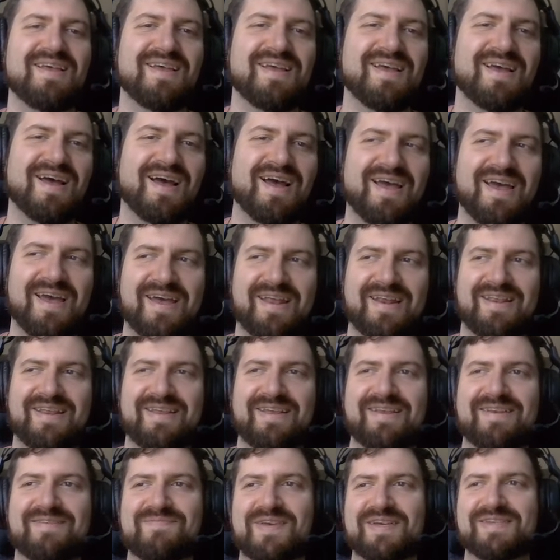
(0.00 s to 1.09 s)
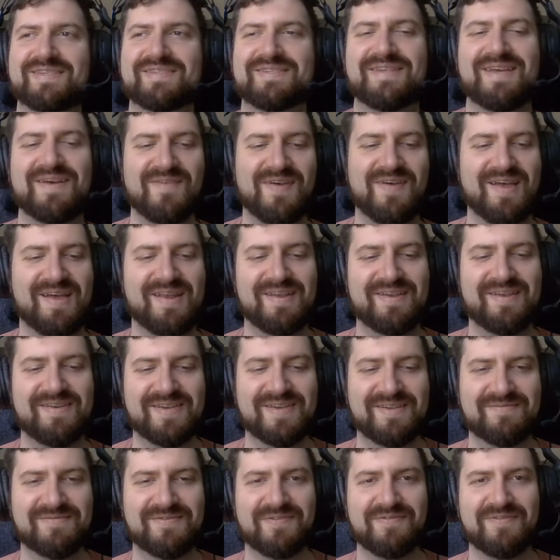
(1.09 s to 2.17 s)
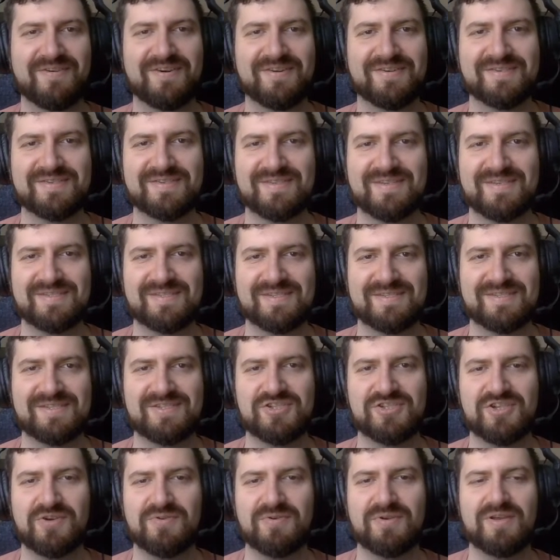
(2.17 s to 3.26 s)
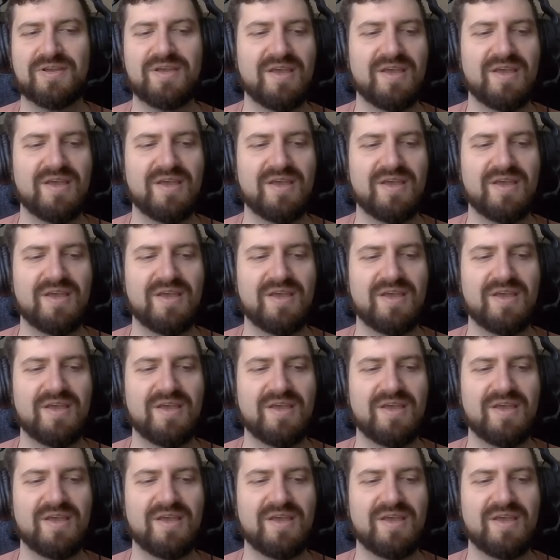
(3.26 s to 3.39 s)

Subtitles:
I had it mixed up. I had it in reverse because it's a joke.